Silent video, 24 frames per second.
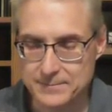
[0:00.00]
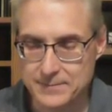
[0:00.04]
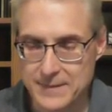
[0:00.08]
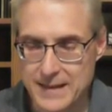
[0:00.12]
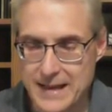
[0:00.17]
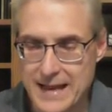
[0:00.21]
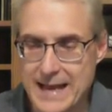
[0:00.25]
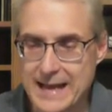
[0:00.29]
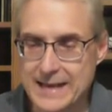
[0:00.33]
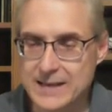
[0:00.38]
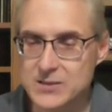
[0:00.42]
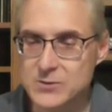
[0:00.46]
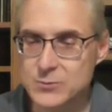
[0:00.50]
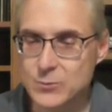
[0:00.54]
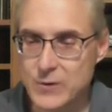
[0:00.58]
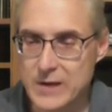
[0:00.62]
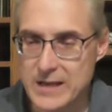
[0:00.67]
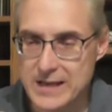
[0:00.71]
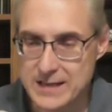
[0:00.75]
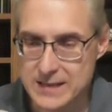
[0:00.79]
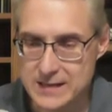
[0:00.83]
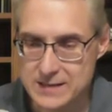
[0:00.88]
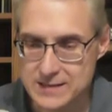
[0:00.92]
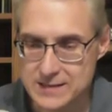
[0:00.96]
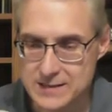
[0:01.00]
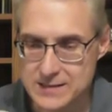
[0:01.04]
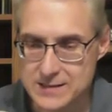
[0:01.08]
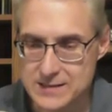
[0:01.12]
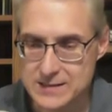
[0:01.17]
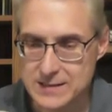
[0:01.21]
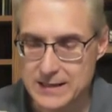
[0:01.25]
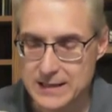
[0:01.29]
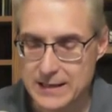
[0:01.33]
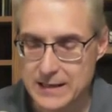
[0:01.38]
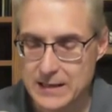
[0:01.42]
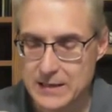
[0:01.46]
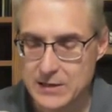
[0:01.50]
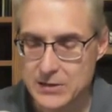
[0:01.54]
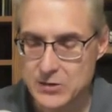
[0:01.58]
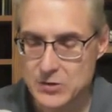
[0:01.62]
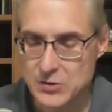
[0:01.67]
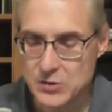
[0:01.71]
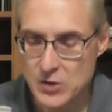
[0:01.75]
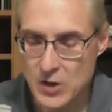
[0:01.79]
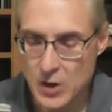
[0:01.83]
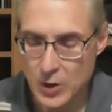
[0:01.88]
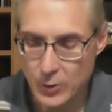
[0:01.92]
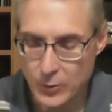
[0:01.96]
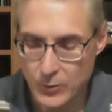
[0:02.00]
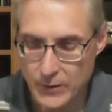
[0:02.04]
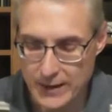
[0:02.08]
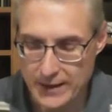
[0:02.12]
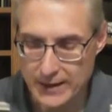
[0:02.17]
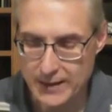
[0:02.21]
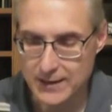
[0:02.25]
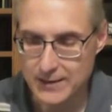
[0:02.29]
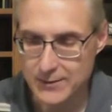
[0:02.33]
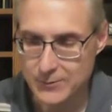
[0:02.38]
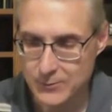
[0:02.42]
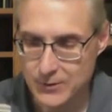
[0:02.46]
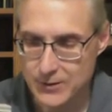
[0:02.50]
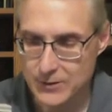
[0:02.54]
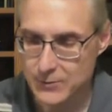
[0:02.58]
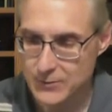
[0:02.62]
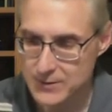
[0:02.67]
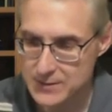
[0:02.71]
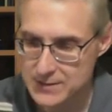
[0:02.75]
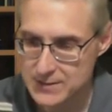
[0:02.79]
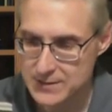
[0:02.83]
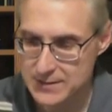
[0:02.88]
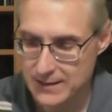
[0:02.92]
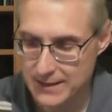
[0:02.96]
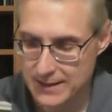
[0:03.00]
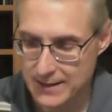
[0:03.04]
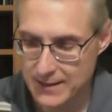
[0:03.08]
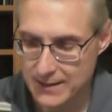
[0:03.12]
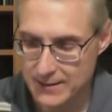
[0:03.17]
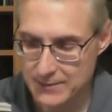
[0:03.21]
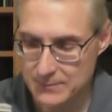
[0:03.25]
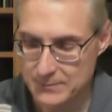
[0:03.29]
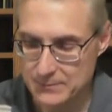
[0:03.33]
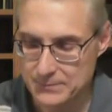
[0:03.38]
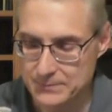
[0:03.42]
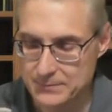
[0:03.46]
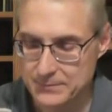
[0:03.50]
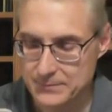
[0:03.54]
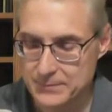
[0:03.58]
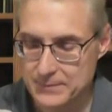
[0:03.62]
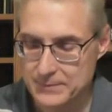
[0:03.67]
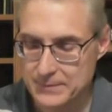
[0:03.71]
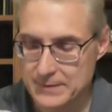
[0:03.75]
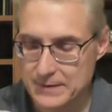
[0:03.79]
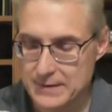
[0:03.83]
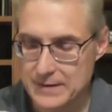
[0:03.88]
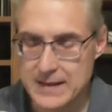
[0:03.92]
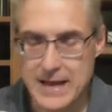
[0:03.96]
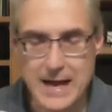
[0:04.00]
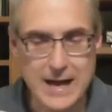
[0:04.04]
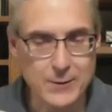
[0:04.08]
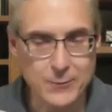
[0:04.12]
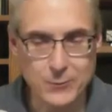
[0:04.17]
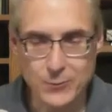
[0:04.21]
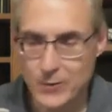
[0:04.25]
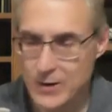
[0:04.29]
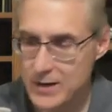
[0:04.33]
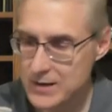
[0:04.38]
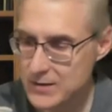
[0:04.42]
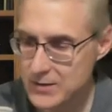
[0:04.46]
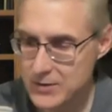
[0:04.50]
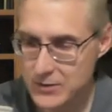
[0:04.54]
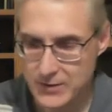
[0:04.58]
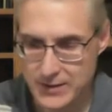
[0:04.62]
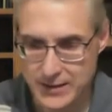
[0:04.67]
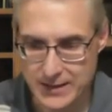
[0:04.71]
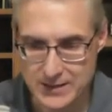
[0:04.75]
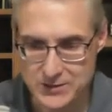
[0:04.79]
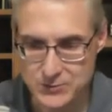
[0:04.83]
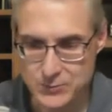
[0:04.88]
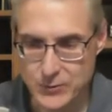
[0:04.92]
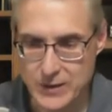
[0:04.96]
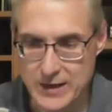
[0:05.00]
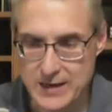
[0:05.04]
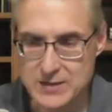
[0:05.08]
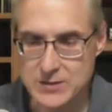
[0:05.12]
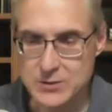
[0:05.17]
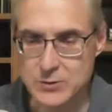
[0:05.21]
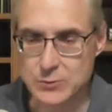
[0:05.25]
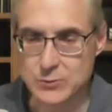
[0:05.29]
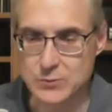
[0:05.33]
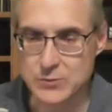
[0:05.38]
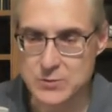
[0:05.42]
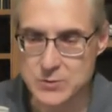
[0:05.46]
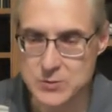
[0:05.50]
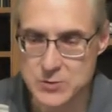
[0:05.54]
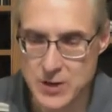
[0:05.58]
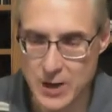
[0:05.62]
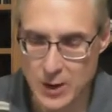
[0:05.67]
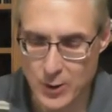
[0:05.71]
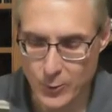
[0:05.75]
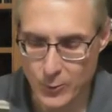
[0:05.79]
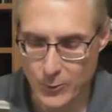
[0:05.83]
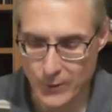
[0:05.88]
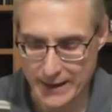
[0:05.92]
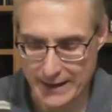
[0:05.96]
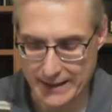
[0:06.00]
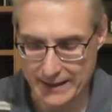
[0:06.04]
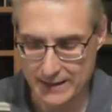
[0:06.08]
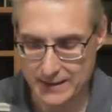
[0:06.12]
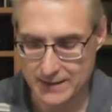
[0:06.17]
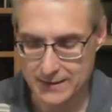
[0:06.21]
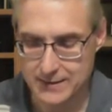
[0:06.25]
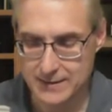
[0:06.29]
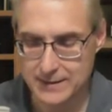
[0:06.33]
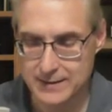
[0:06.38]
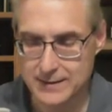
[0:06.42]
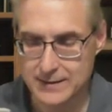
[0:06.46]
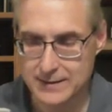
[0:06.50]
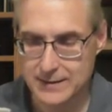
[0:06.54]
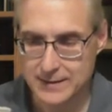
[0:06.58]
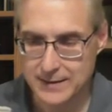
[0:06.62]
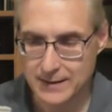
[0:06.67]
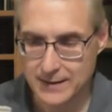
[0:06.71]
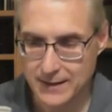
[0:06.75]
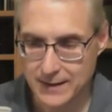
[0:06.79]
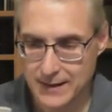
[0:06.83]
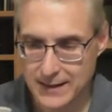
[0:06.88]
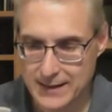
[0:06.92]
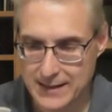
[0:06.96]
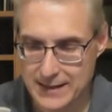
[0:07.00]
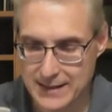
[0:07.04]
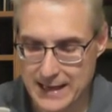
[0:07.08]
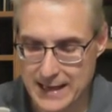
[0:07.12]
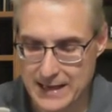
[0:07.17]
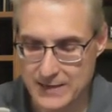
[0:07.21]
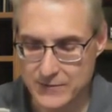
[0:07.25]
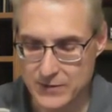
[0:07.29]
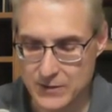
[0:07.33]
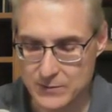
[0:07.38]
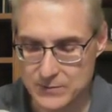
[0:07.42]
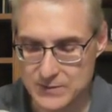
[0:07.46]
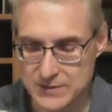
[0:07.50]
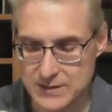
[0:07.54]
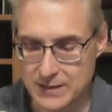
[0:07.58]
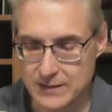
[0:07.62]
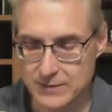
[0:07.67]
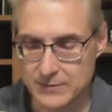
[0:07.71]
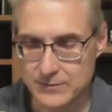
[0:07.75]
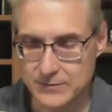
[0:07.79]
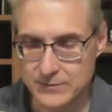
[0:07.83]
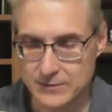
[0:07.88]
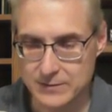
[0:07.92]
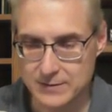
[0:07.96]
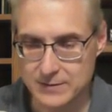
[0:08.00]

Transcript: At his weakest, knowing what was to come, not wondering as we do, knowing, he gave himself.